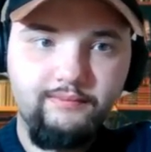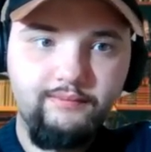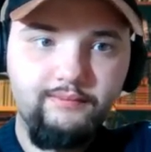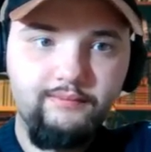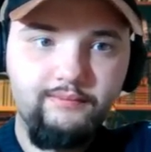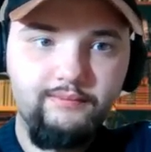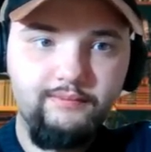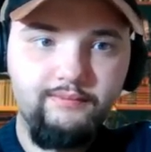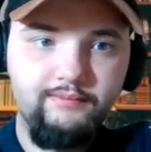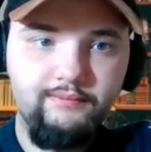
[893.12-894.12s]

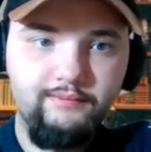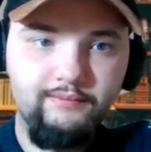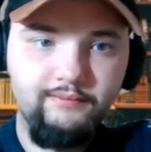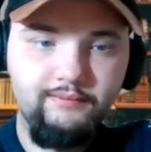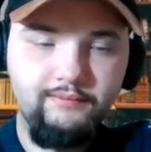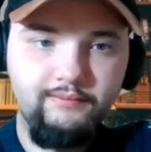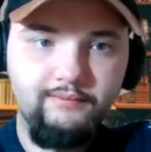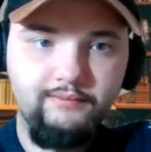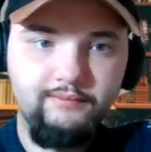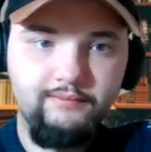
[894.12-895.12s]

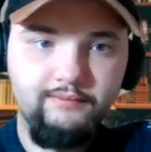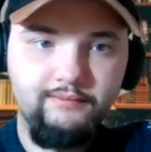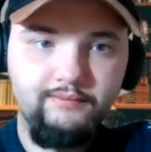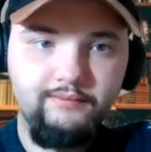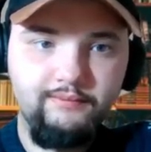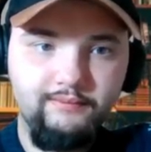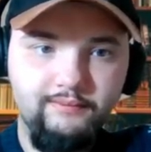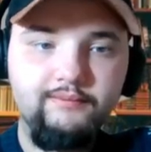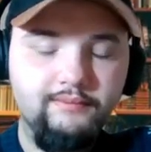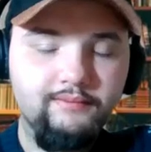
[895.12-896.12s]

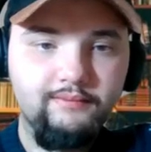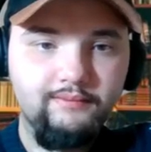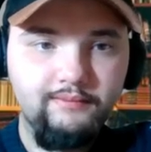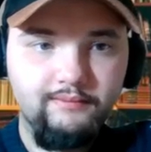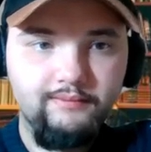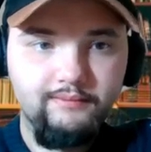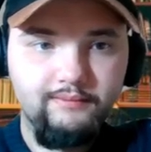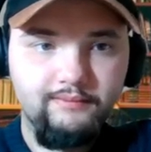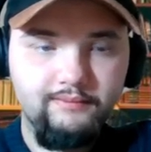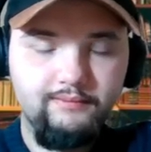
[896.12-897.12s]

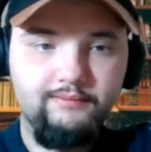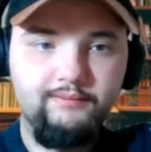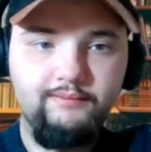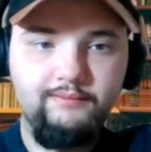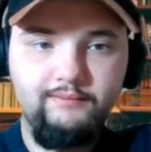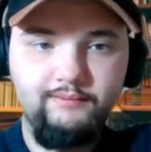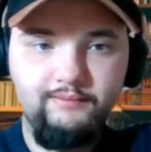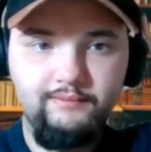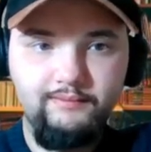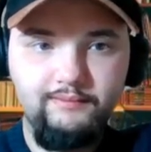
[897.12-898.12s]

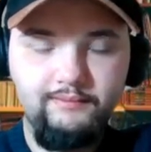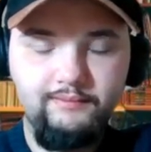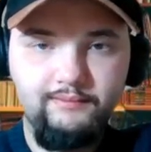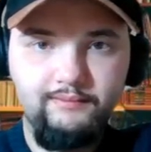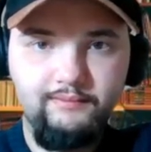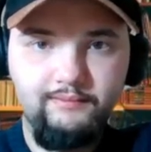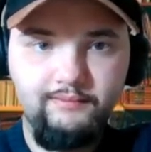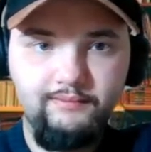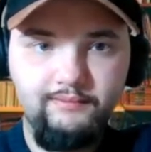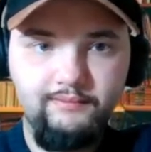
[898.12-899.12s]

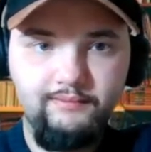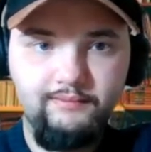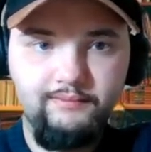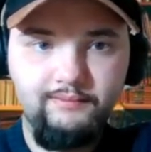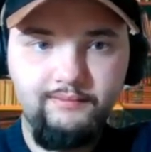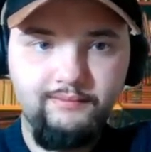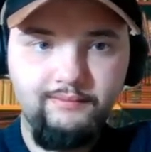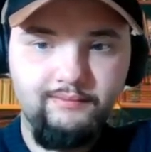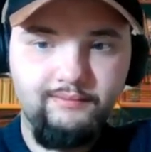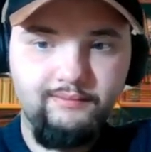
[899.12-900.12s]

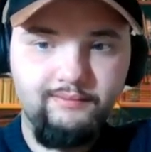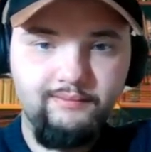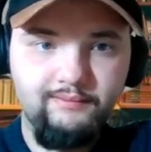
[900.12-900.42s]
(not speaking)